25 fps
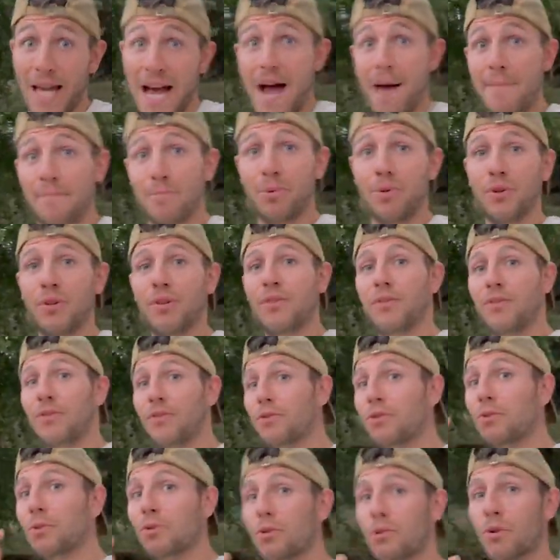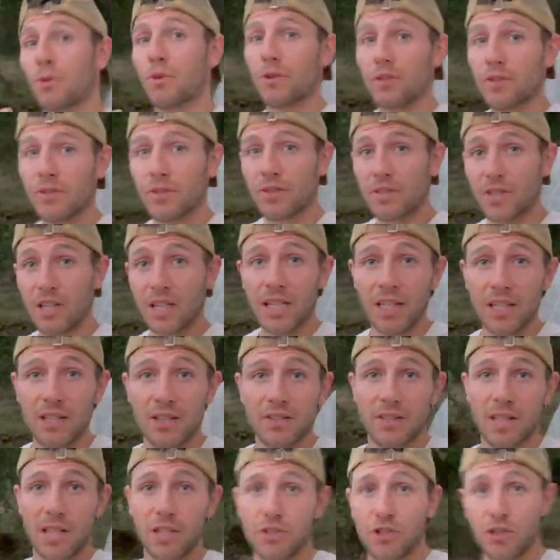I put 2 corn
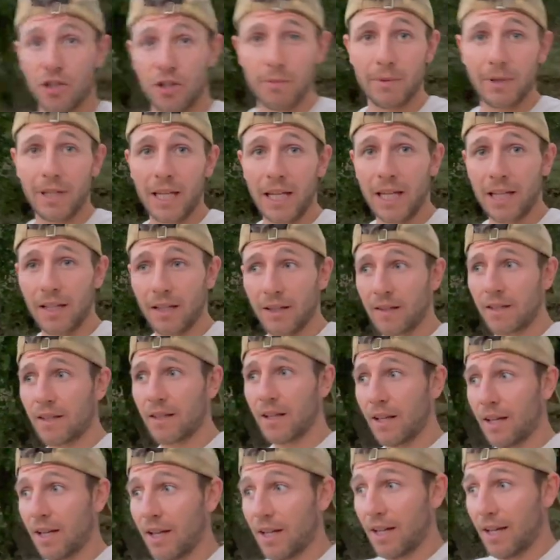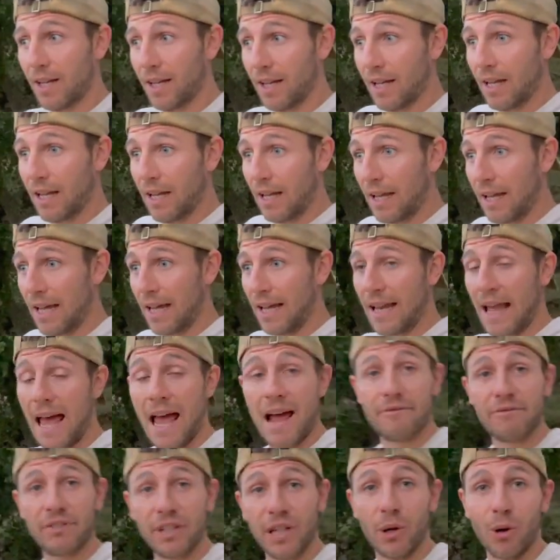seeds that germinated in
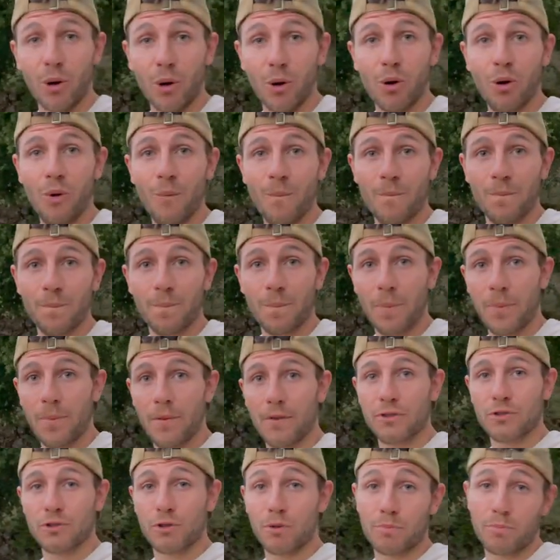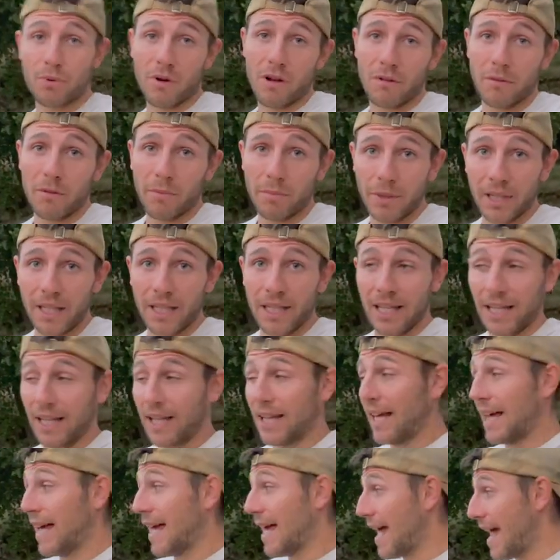every hole. So probably
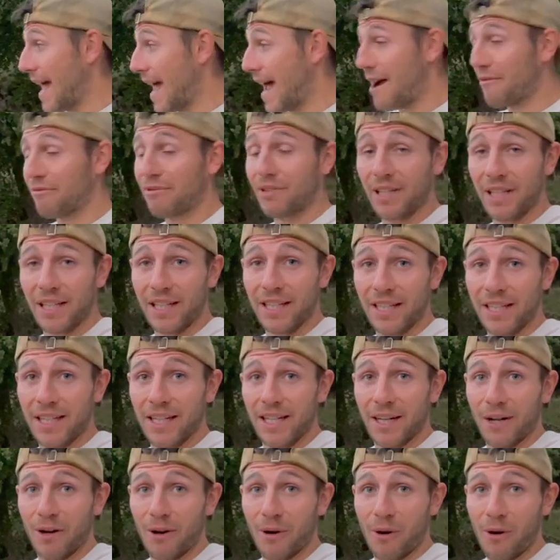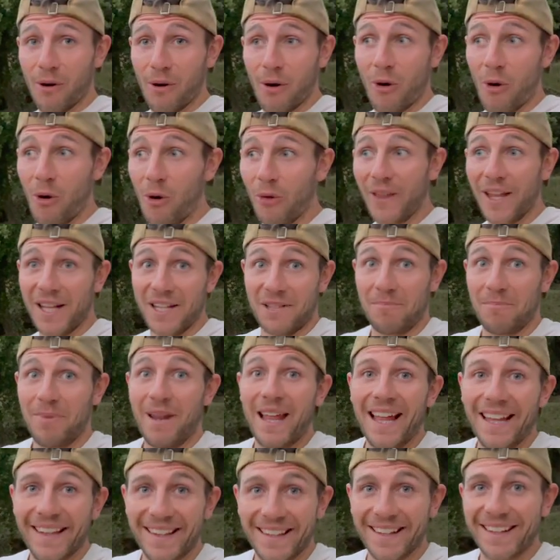every hole that's
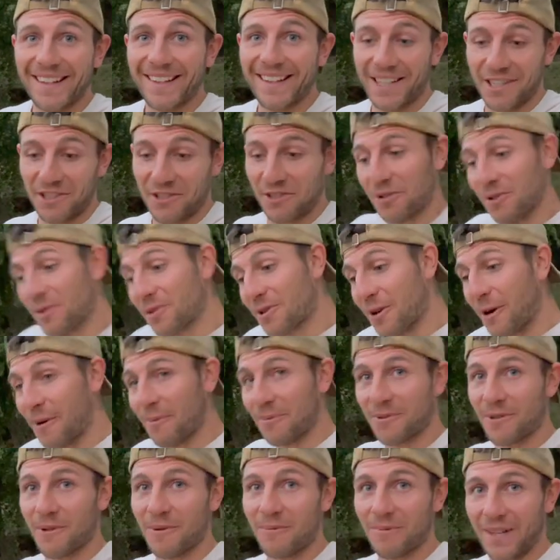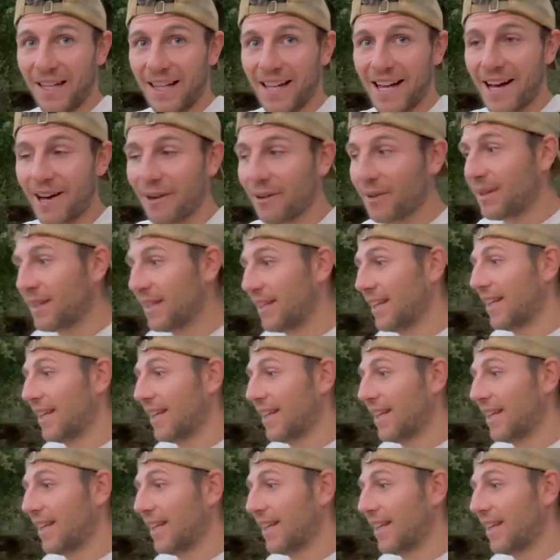planted, there should come something out.